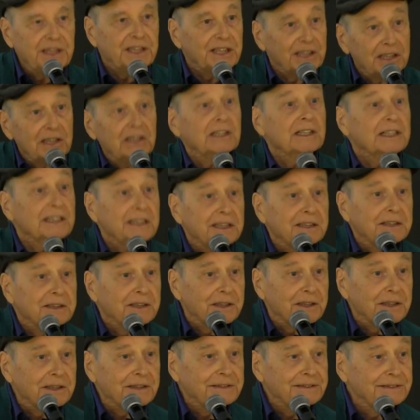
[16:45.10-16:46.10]

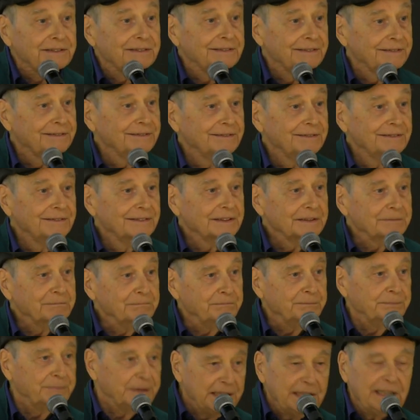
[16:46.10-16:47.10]
illegal,
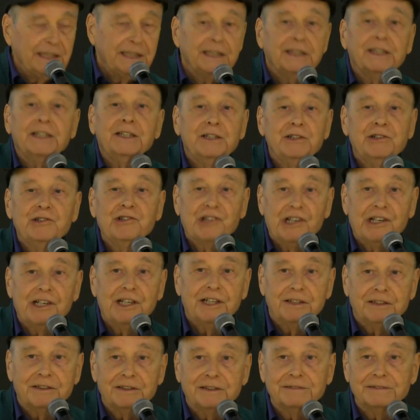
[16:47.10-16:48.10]
being in
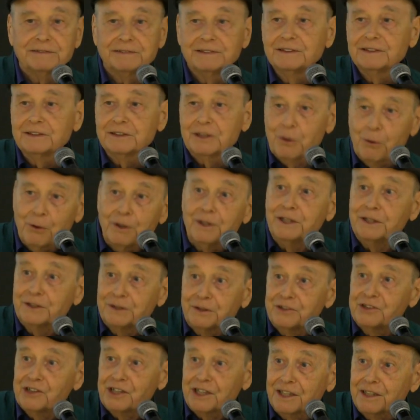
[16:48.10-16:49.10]
jail, going
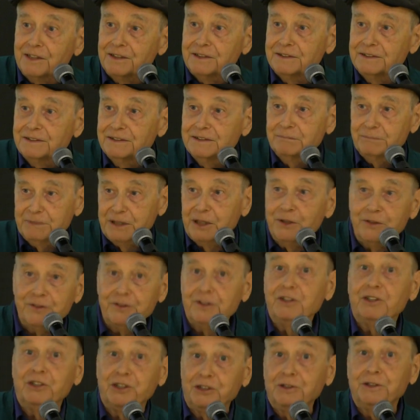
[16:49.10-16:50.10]
to jail because
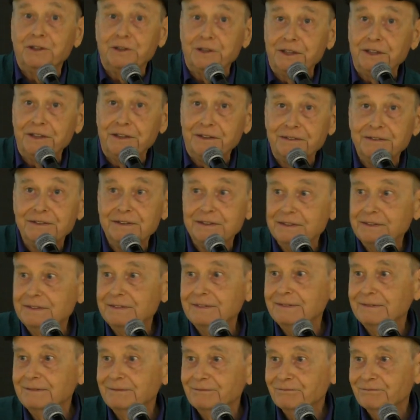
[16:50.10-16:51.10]
they should,
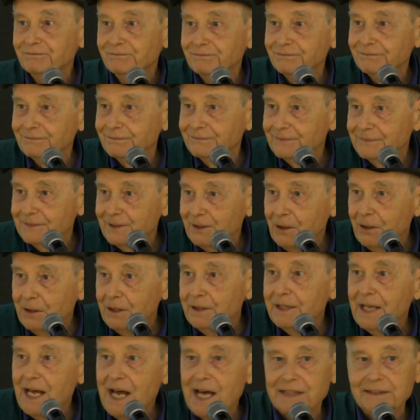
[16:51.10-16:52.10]
all
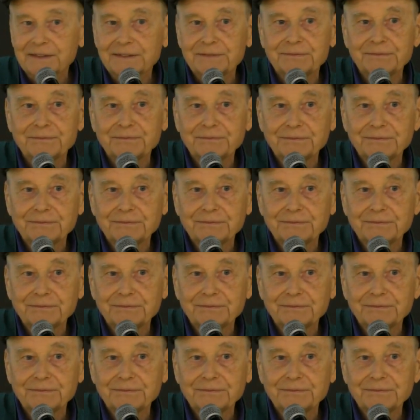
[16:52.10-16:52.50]
of that.